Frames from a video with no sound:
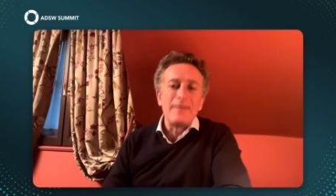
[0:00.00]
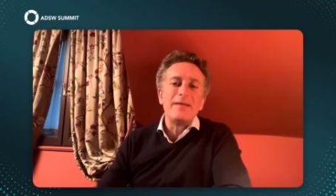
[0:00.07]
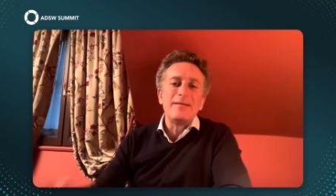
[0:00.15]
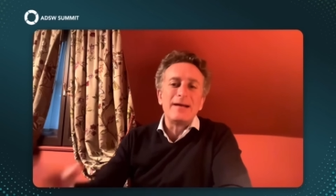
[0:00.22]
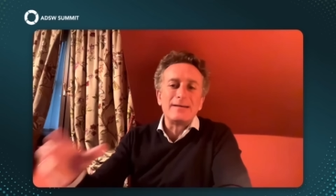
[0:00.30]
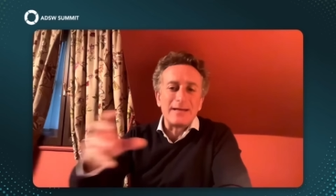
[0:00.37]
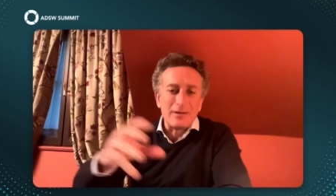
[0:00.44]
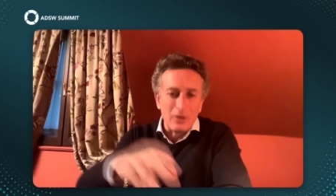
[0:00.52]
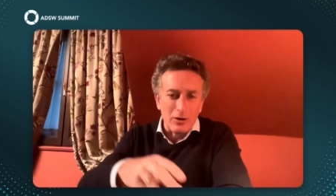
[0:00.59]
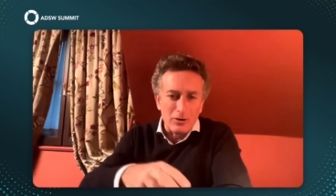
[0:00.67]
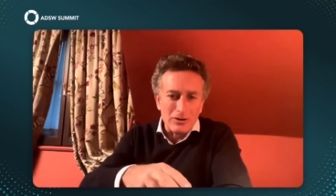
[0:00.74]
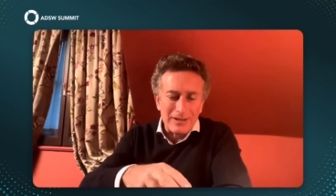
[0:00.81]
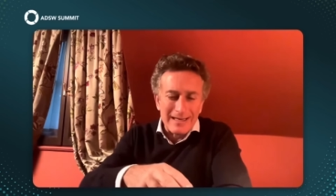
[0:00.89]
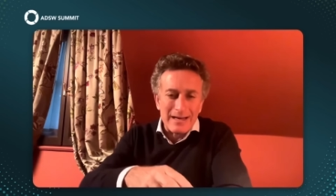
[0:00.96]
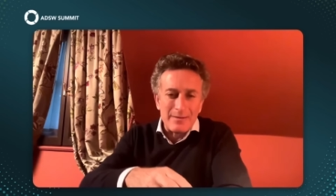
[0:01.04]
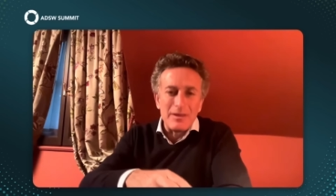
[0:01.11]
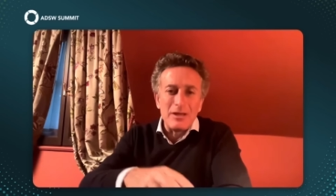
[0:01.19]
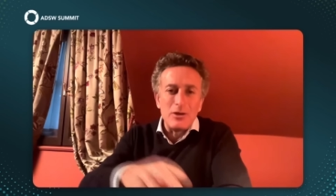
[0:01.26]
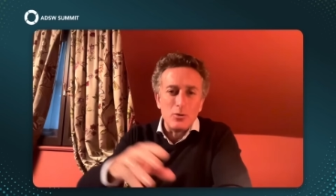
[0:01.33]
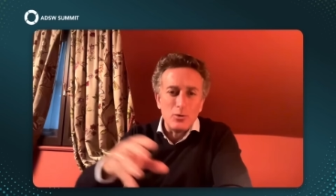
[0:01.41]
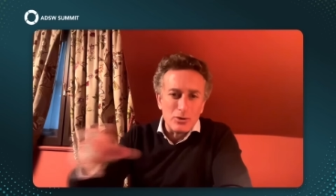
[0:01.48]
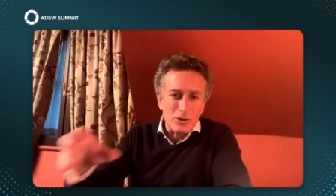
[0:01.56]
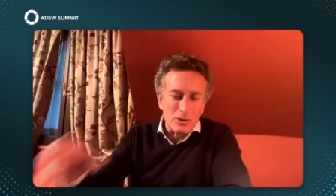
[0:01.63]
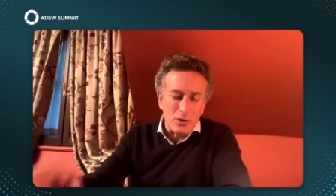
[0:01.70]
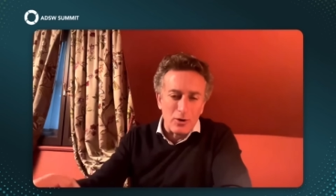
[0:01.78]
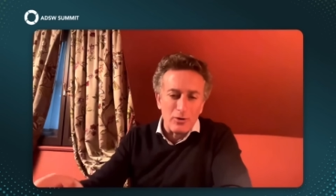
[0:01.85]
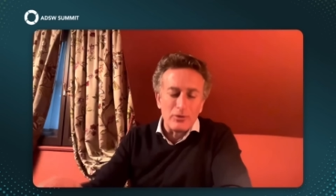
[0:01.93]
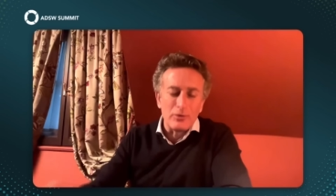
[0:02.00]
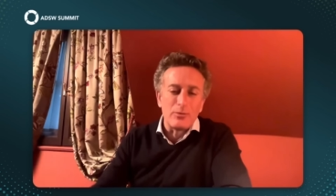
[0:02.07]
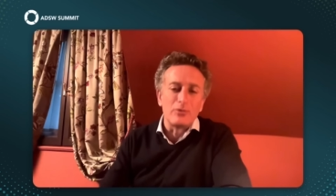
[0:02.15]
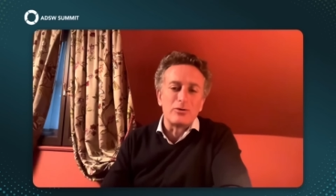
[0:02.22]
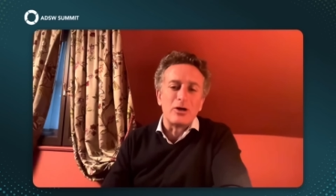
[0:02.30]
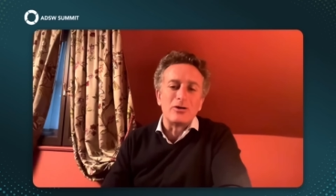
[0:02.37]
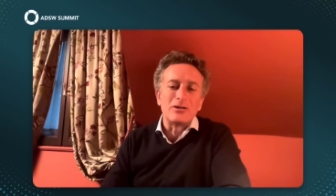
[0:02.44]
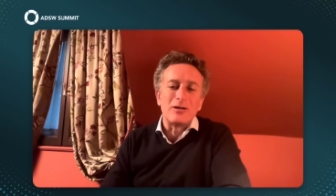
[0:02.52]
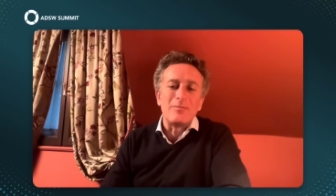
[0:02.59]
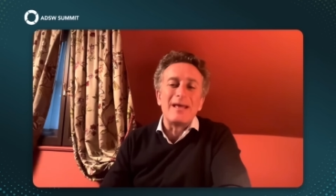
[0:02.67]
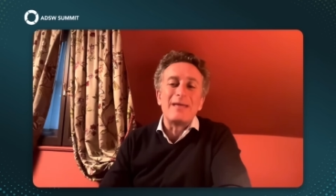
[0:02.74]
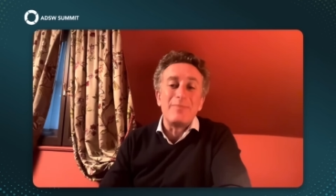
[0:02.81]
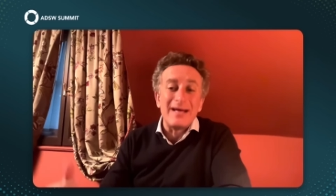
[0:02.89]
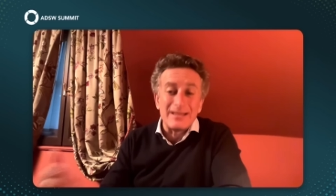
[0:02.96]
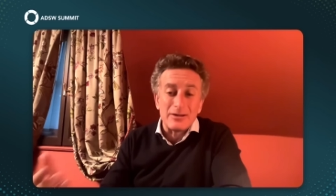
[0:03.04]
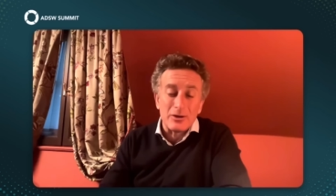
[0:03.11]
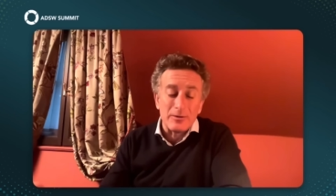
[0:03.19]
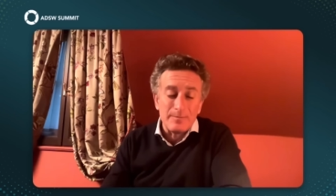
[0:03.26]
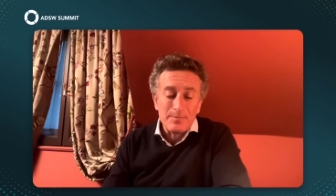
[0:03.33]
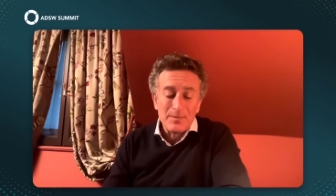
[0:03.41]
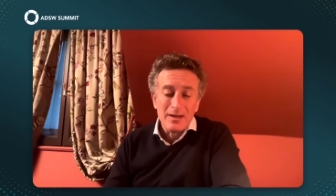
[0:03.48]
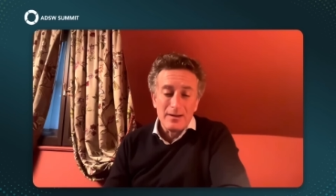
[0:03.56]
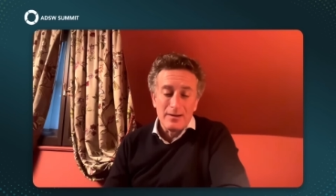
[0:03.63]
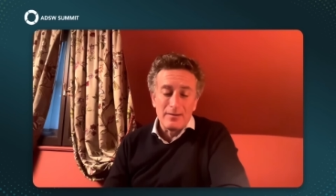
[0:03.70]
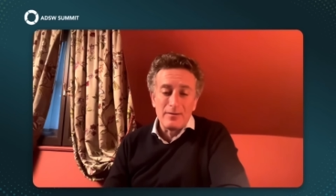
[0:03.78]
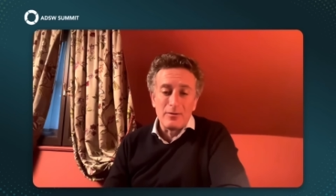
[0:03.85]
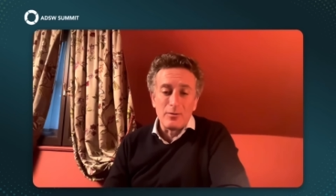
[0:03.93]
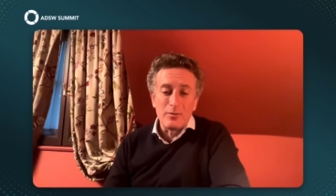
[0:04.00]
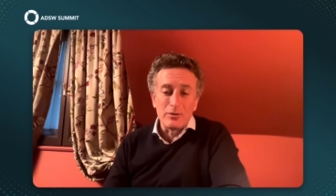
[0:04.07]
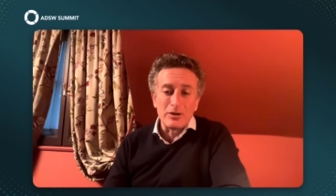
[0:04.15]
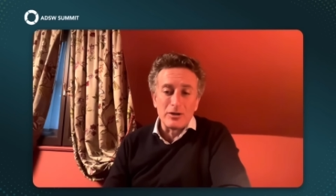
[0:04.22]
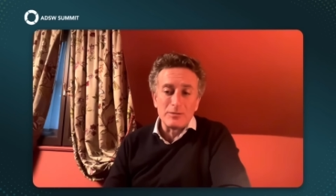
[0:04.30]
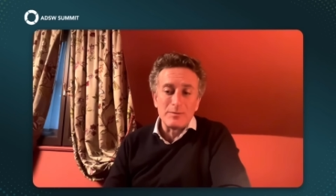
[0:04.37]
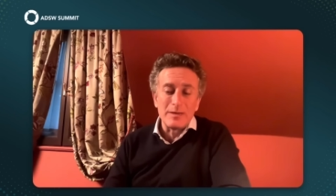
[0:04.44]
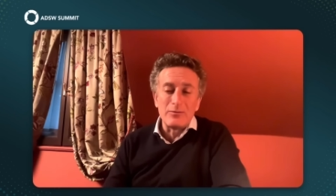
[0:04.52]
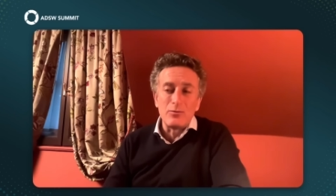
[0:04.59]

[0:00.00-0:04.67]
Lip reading: And then that technology can be used on the road cars and make better the road cars.